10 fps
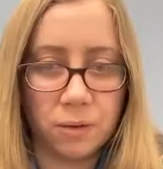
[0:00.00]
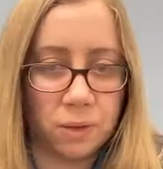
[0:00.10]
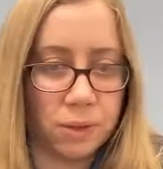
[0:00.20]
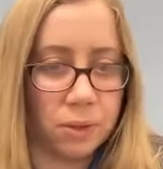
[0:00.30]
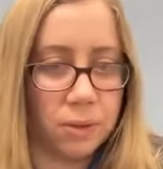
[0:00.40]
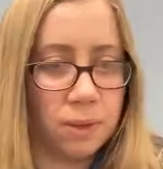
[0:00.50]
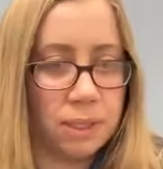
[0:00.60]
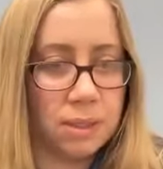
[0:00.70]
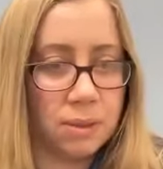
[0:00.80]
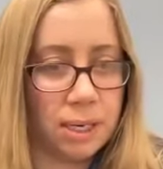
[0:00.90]
the loan?
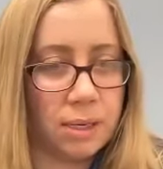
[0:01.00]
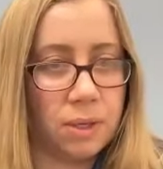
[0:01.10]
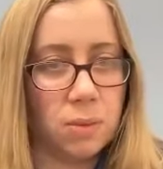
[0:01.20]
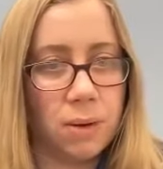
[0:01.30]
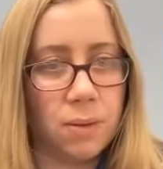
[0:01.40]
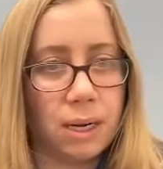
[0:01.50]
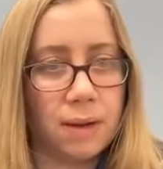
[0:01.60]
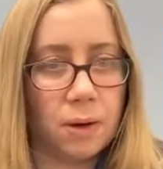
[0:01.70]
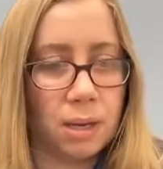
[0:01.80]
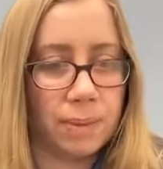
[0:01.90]
What's the right way
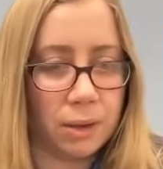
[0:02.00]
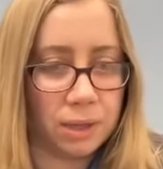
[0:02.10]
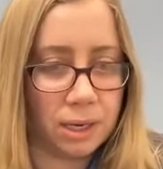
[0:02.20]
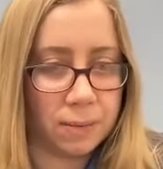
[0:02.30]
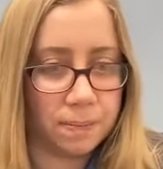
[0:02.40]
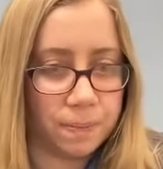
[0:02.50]
going about that?